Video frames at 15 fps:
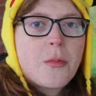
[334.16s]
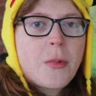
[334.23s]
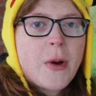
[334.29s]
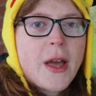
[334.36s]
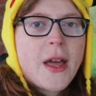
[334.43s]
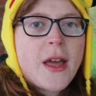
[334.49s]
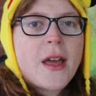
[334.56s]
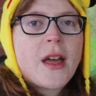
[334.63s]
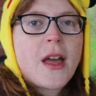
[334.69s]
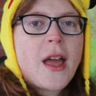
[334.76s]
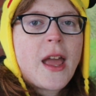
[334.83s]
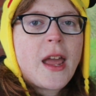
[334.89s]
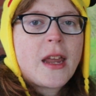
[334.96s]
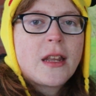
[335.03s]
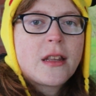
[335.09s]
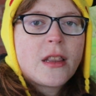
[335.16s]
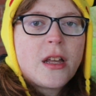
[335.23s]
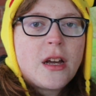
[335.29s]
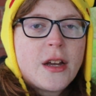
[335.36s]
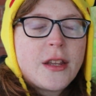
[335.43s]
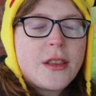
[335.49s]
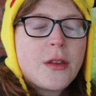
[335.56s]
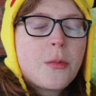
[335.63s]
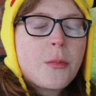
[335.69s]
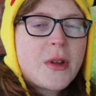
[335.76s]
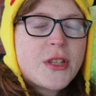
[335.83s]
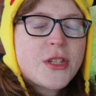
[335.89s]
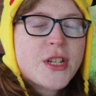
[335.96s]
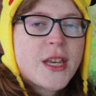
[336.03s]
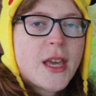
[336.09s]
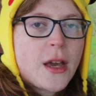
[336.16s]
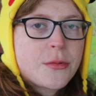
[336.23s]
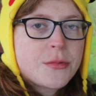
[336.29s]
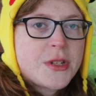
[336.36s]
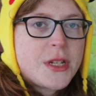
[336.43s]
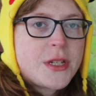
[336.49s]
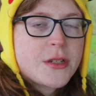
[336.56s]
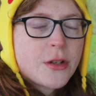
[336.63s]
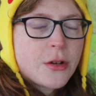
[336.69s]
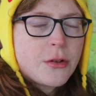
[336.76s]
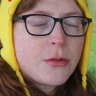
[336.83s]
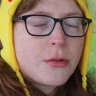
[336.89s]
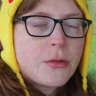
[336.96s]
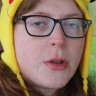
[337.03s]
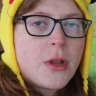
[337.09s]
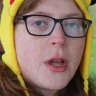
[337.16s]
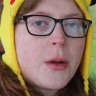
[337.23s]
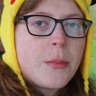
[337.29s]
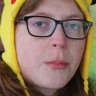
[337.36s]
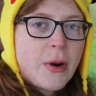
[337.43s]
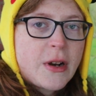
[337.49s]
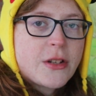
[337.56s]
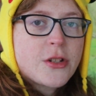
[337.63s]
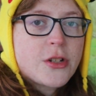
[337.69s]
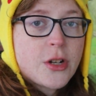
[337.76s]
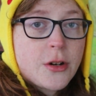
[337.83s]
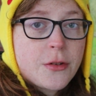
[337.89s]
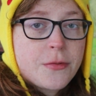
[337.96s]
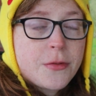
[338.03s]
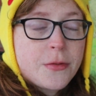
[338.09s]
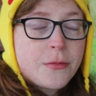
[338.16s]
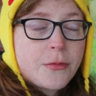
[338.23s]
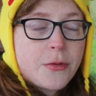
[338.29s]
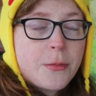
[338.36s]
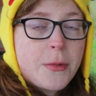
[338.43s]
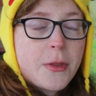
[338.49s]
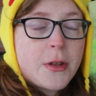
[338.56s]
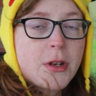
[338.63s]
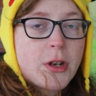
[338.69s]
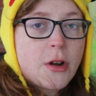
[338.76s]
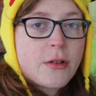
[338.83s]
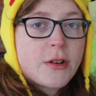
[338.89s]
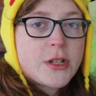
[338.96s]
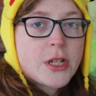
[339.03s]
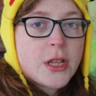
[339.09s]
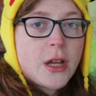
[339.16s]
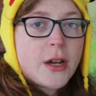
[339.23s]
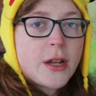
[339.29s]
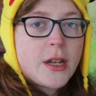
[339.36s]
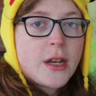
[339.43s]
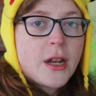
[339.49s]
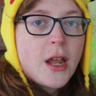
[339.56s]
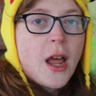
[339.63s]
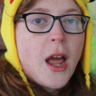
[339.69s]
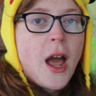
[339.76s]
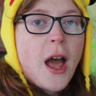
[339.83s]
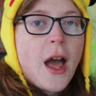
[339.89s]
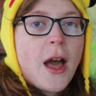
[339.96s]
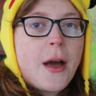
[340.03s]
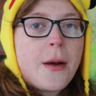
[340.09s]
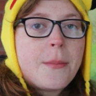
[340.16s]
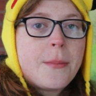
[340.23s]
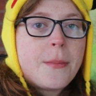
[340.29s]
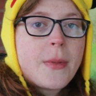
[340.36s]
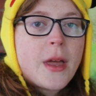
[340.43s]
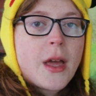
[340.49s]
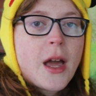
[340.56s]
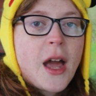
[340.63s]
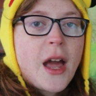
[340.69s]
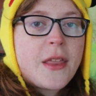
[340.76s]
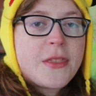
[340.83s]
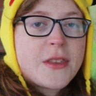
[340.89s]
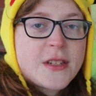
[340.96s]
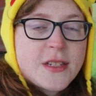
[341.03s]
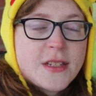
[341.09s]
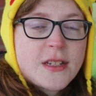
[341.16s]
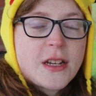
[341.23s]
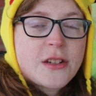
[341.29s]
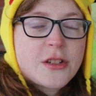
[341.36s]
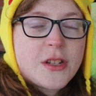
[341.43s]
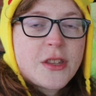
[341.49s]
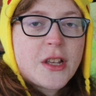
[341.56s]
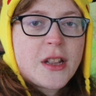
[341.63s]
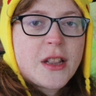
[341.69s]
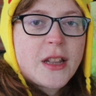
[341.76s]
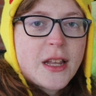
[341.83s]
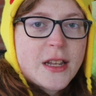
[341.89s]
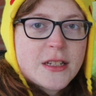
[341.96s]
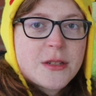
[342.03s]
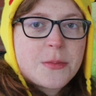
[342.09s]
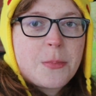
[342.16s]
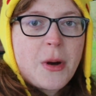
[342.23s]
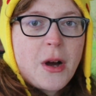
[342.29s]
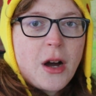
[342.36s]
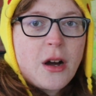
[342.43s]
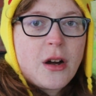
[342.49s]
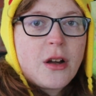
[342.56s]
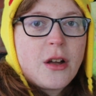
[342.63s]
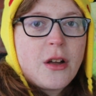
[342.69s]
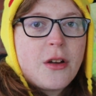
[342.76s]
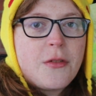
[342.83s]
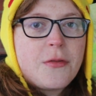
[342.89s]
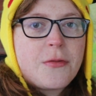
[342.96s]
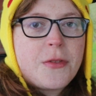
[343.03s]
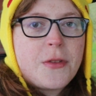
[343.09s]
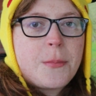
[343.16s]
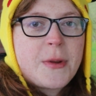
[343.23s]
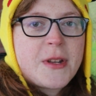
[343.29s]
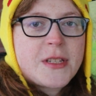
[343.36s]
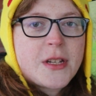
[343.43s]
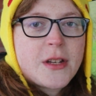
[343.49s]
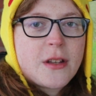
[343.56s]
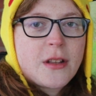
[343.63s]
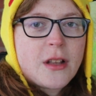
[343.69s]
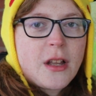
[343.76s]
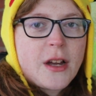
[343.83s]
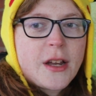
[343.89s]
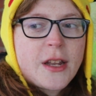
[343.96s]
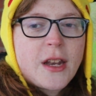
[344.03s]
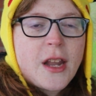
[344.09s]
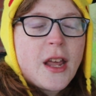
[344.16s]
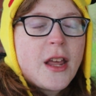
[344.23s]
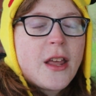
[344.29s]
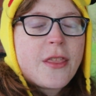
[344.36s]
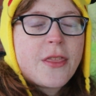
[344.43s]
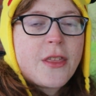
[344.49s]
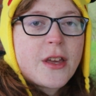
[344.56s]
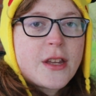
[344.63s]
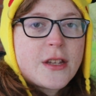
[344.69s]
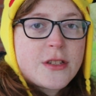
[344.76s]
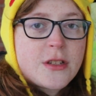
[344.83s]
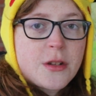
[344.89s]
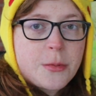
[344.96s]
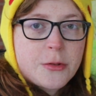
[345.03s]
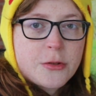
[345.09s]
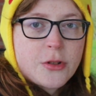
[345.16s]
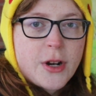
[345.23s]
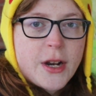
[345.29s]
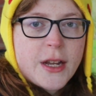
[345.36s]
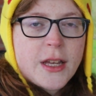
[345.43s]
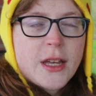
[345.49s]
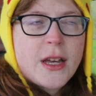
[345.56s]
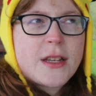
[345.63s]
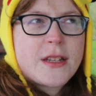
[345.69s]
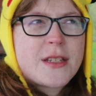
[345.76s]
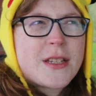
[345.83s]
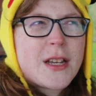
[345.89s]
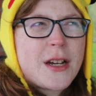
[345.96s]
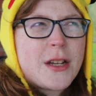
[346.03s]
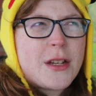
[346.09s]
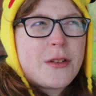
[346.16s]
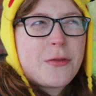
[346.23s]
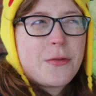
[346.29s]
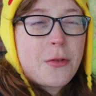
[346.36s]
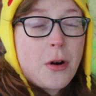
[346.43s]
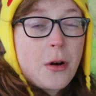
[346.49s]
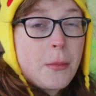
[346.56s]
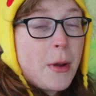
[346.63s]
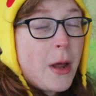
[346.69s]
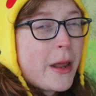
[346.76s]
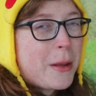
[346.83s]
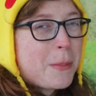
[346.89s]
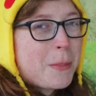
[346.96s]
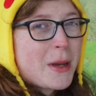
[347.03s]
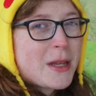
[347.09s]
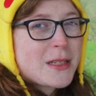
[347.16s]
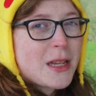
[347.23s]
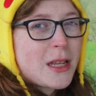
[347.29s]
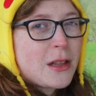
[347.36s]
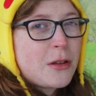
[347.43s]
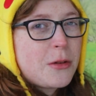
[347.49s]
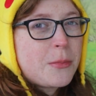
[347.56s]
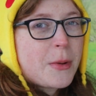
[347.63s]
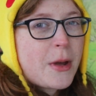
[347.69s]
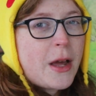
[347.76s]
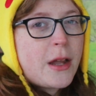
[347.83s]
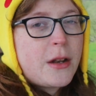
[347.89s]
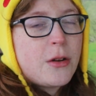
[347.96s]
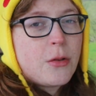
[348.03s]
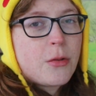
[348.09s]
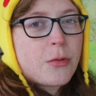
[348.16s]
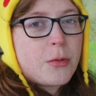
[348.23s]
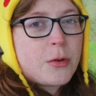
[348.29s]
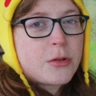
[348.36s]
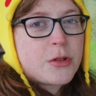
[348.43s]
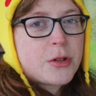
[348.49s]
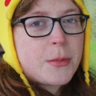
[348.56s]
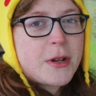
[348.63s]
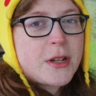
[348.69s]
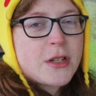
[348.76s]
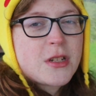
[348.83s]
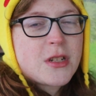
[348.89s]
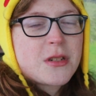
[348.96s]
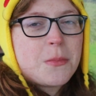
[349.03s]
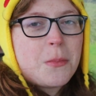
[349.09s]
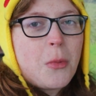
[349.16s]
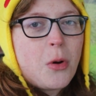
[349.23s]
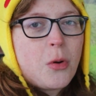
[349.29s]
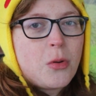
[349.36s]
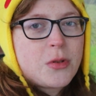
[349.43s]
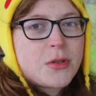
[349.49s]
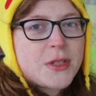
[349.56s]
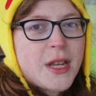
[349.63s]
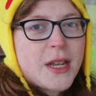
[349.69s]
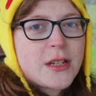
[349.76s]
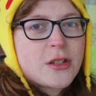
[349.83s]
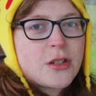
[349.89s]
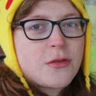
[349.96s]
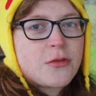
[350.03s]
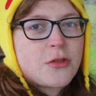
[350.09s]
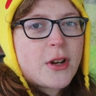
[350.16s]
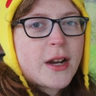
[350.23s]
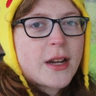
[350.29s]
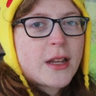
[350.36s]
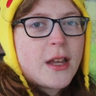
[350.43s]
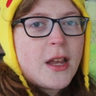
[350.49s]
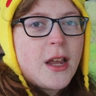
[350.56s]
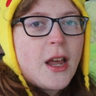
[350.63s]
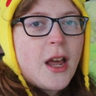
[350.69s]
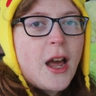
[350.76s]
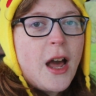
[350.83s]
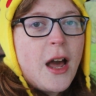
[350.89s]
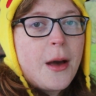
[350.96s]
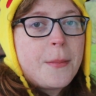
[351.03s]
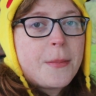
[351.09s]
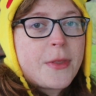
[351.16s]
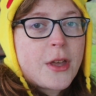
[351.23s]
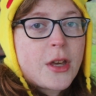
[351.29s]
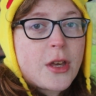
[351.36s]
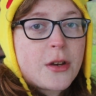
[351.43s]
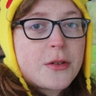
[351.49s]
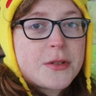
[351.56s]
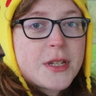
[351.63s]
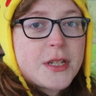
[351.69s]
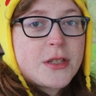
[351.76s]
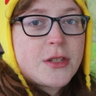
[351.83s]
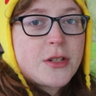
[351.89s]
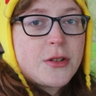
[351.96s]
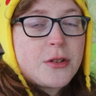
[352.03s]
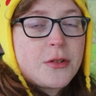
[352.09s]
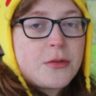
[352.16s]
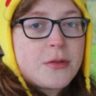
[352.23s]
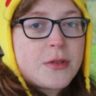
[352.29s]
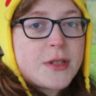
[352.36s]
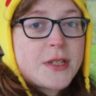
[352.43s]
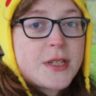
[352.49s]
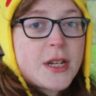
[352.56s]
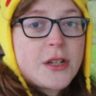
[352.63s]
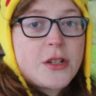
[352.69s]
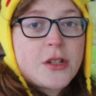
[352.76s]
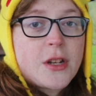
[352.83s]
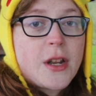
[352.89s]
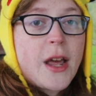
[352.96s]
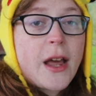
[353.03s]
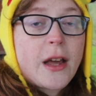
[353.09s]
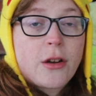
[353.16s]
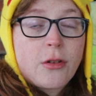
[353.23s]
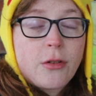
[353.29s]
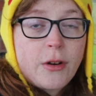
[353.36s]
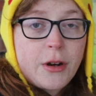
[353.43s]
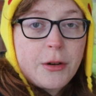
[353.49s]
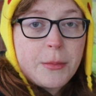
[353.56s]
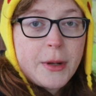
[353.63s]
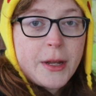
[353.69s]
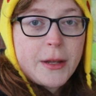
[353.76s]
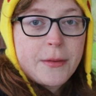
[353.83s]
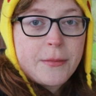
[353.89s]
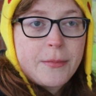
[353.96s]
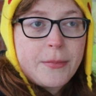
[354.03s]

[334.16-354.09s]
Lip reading: where a line that went to County School branched off from the Norwich line, and this is actually the last part of the Bittern Line that is double track, aside from a passing loop at North Walsham and a small section of track that goes into the station at Cromer.